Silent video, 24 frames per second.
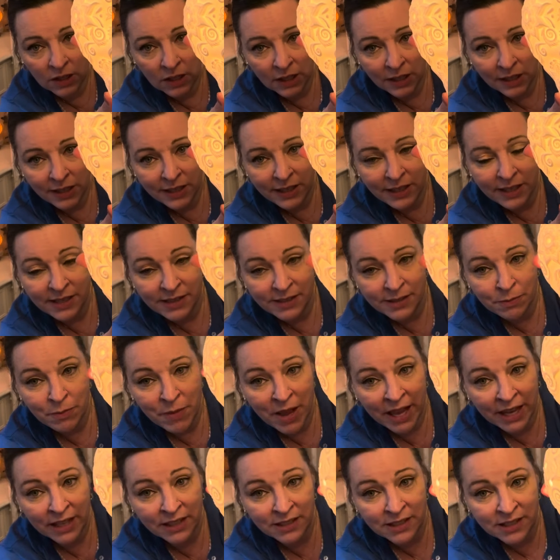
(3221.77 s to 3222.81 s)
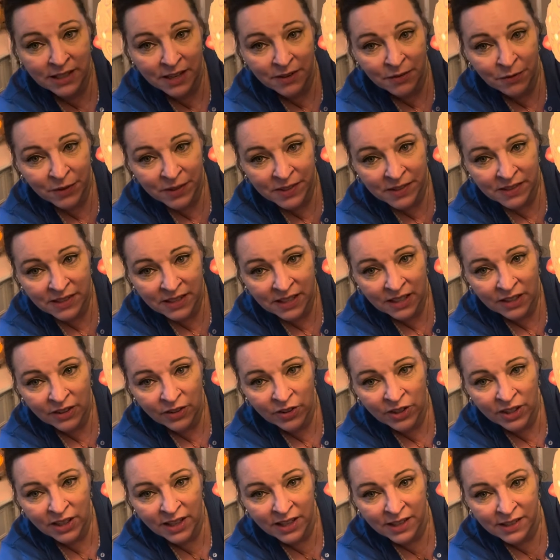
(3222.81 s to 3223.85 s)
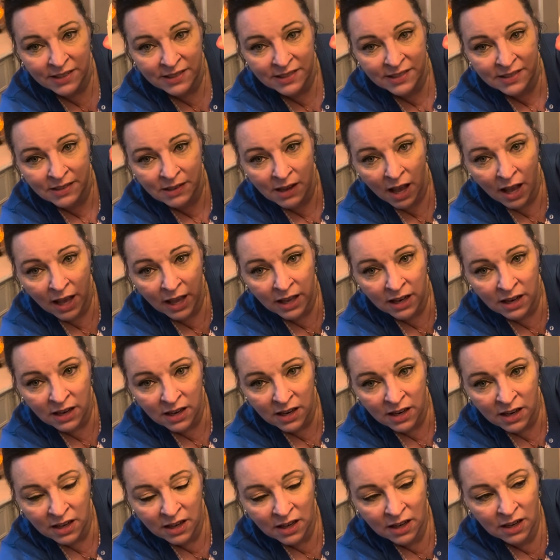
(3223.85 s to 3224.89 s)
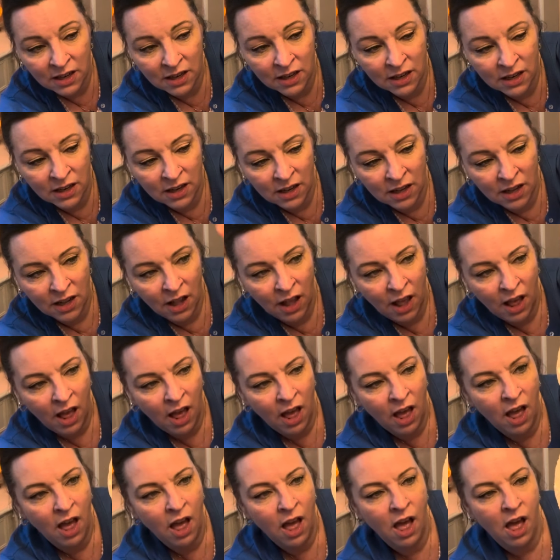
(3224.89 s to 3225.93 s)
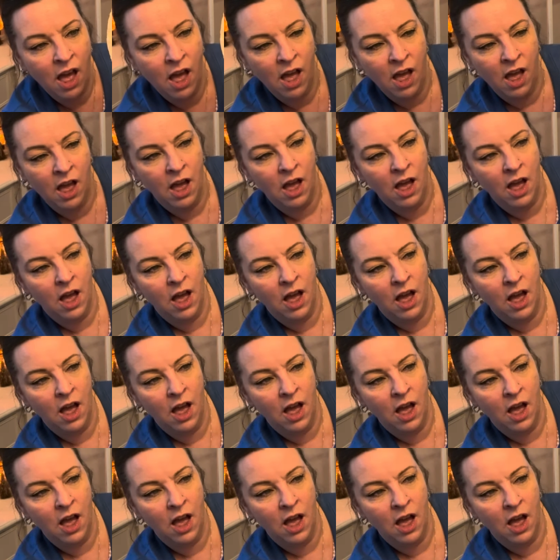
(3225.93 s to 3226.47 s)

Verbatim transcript: He's magnificent. Look at the sun. oh,